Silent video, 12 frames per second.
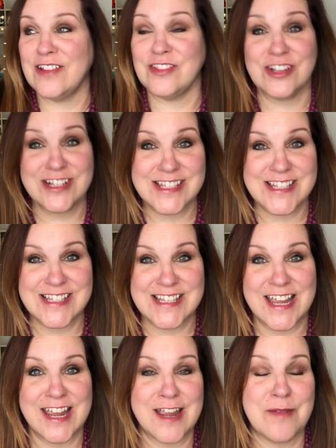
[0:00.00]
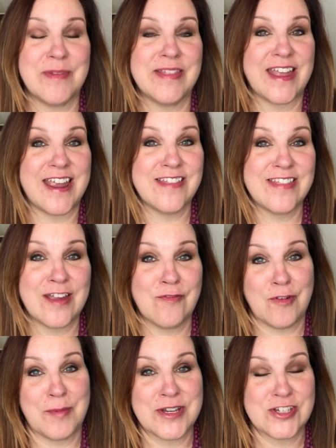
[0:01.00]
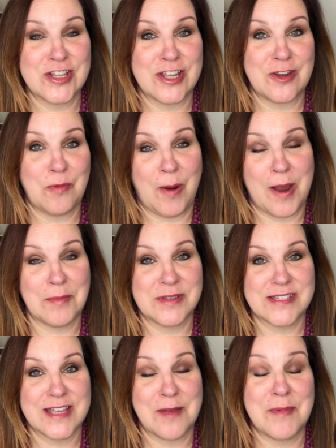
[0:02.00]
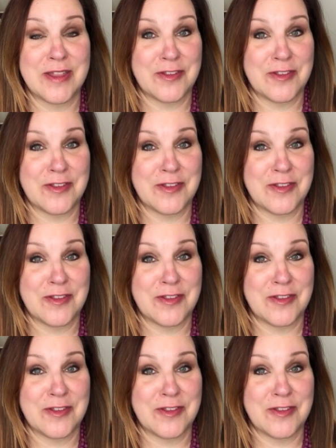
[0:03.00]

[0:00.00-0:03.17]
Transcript: it looks the same, they get the information that you promised them,